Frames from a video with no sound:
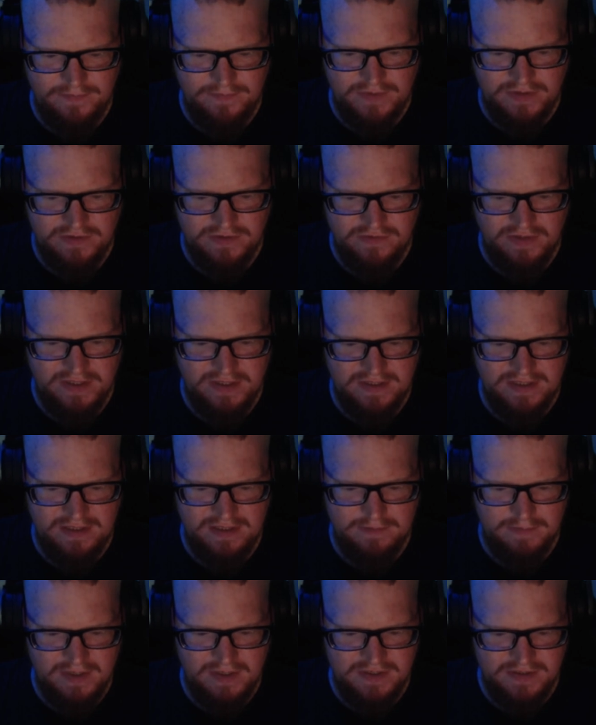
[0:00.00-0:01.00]
restricted
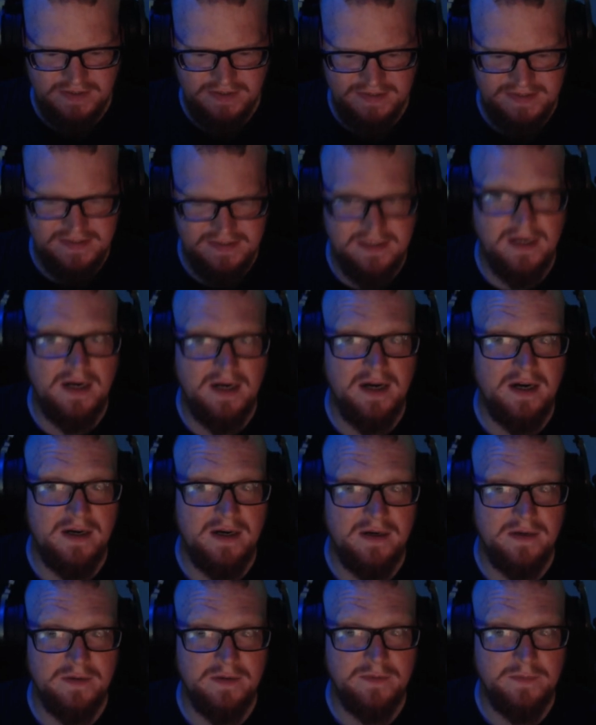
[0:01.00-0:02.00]
missions. Uh
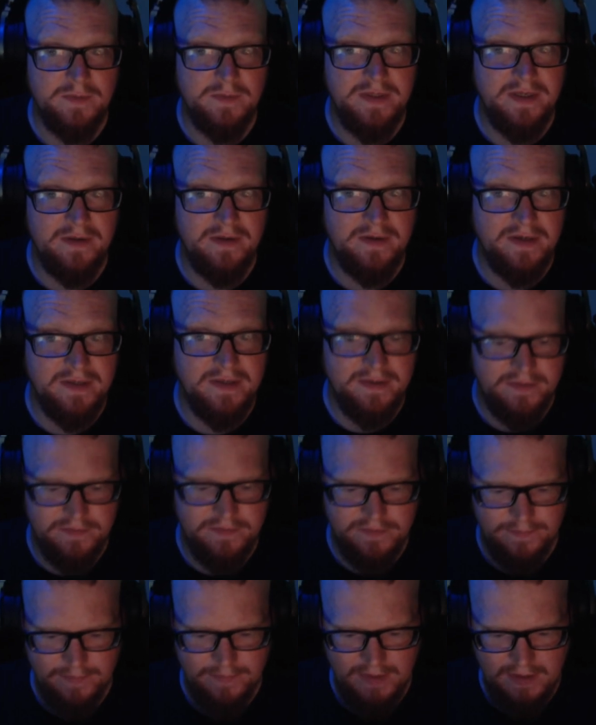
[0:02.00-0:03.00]
oh, we don't like
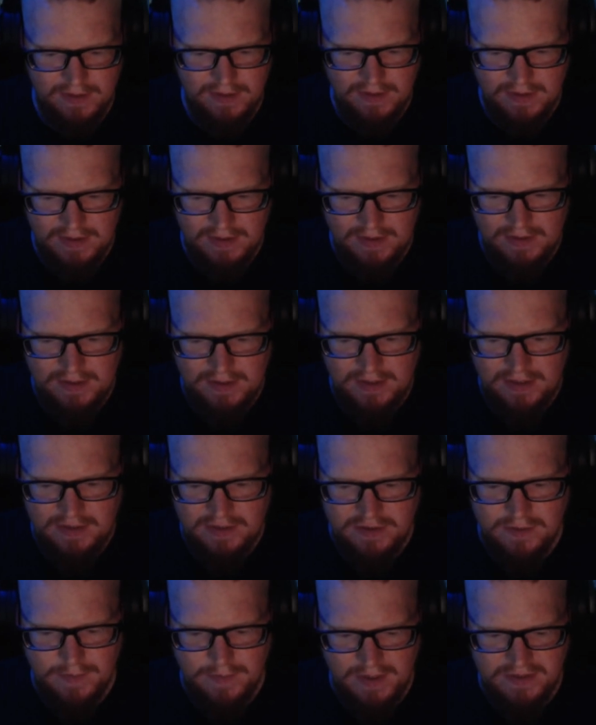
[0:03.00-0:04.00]
those.
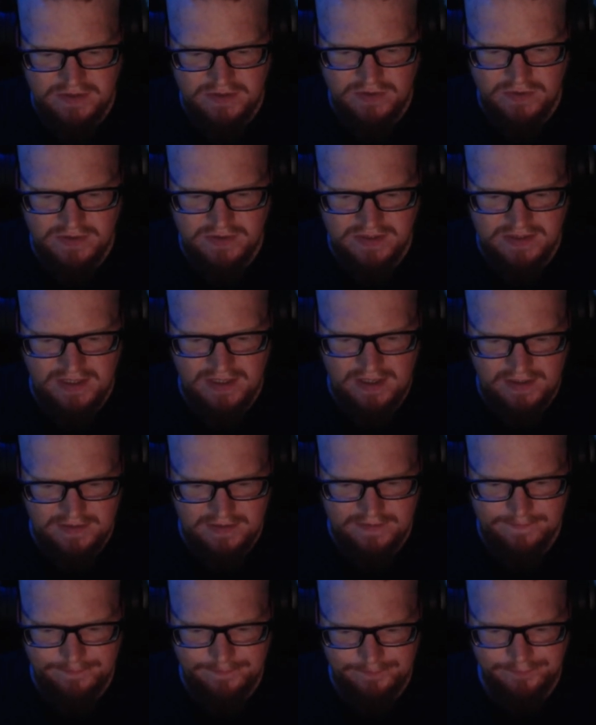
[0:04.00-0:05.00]
You must choose a
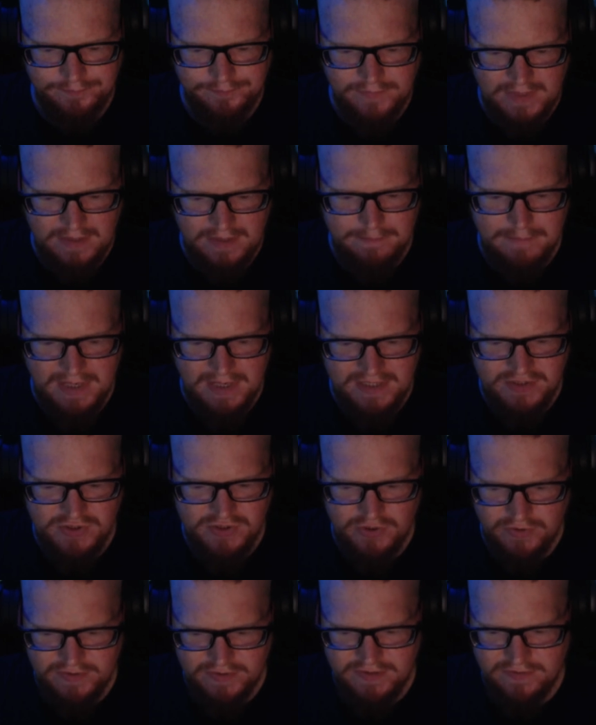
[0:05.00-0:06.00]
side. Make
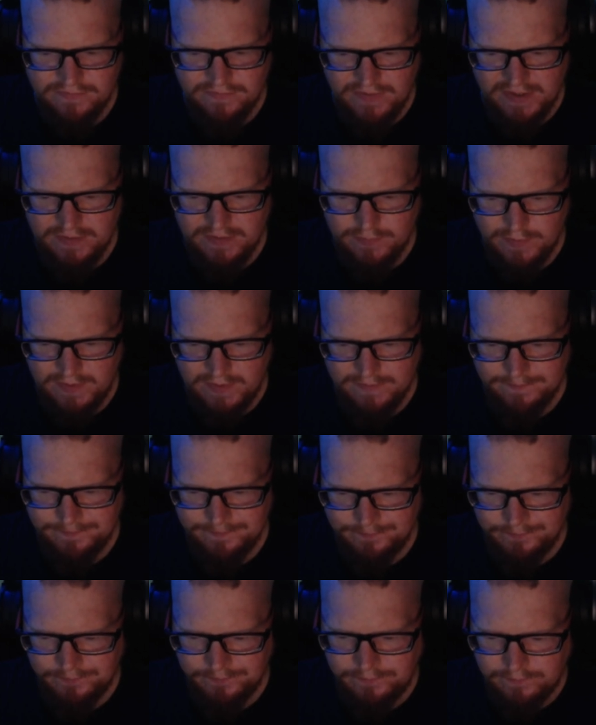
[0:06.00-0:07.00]
sure it's the right one.
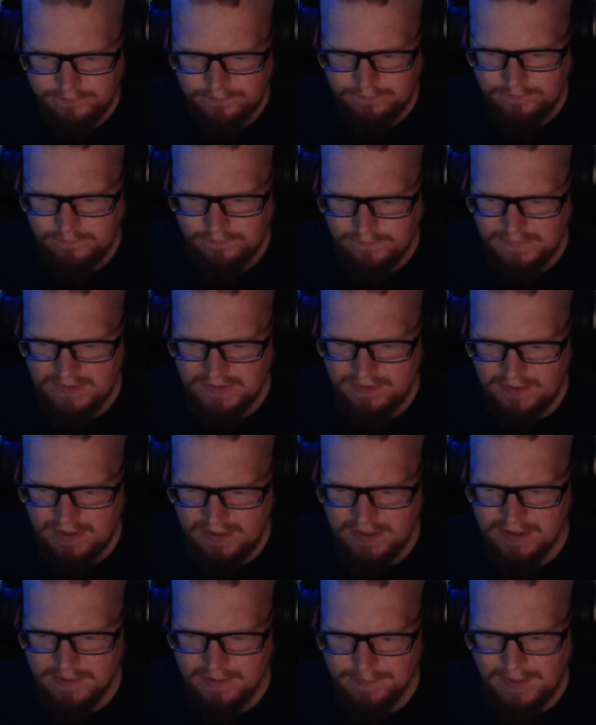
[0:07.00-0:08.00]

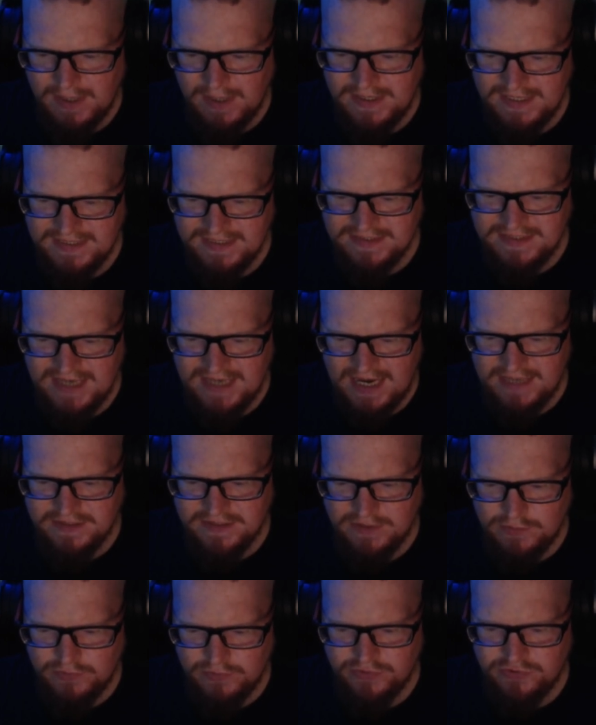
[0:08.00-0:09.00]
Uh, combining
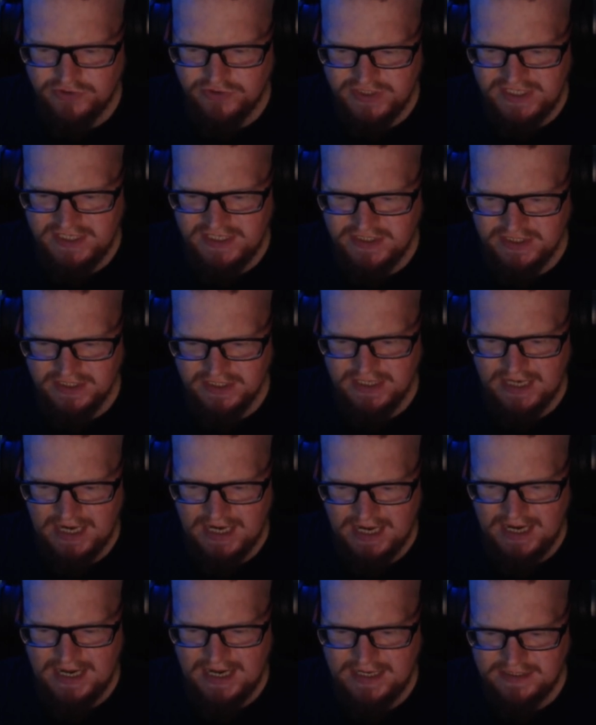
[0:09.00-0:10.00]
tactical, strategic,
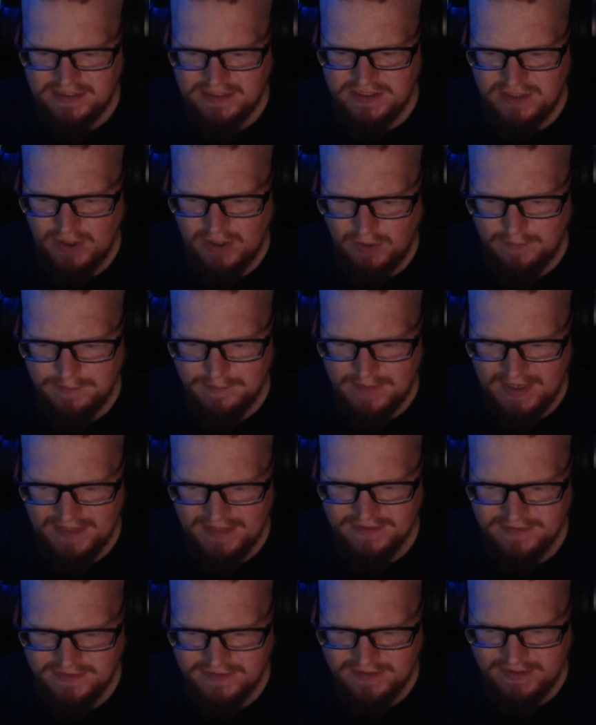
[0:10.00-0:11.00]
and combat
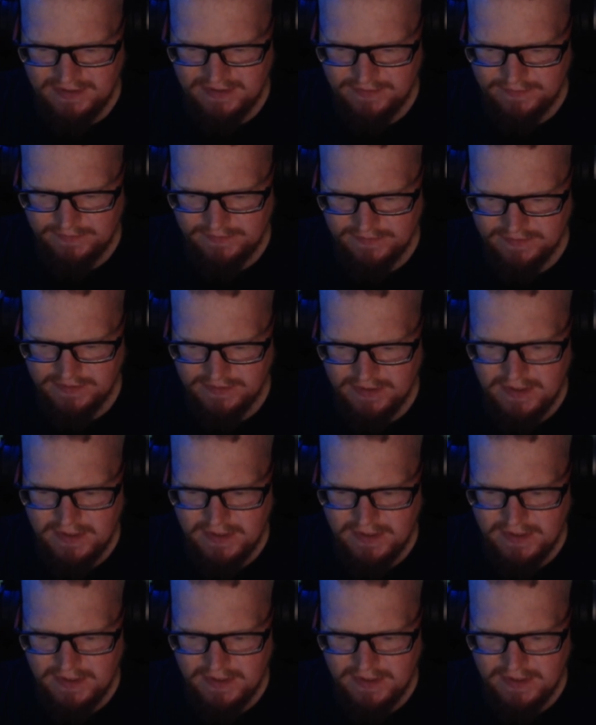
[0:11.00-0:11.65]
skills